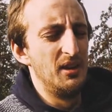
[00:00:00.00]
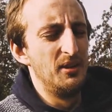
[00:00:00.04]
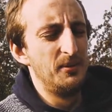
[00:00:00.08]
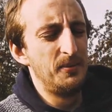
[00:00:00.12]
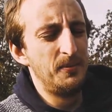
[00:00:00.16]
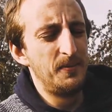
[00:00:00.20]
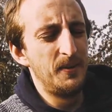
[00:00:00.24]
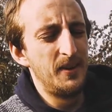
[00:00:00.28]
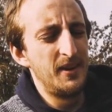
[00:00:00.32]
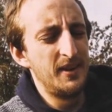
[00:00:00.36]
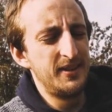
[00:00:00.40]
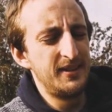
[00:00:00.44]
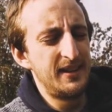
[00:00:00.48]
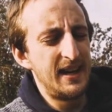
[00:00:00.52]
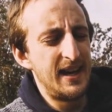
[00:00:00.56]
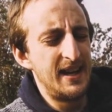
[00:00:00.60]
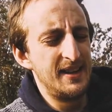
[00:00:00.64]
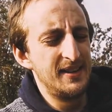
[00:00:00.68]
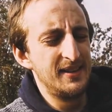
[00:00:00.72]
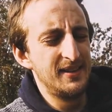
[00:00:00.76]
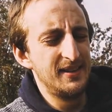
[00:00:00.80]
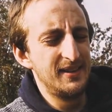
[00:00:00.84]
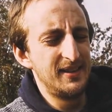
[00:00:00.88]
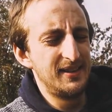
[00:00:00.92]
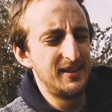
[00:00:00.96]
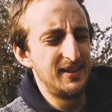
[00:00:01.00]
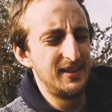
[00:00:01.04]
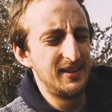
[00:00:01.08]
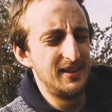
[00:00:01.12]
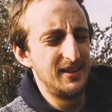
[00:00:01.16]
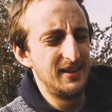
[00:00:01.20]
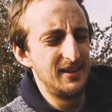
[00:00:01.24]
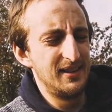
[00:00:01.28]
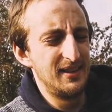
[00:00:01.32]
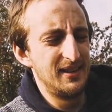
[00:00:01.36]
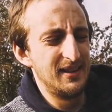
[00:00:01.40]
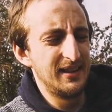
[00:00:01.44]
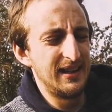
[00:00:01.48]
first-hand
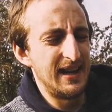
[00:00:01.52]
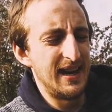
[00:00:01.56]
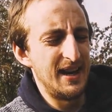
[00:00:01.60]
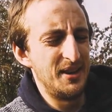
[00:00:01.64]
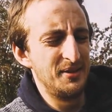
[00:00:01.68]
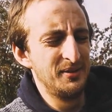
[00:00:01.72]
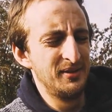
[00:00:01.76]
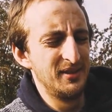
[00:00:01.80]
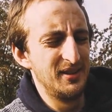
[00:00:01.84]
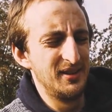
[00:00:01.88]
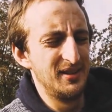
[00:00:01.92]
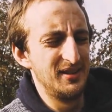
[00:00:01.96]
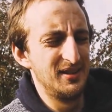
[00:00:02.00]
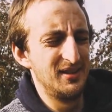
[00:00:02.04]
account,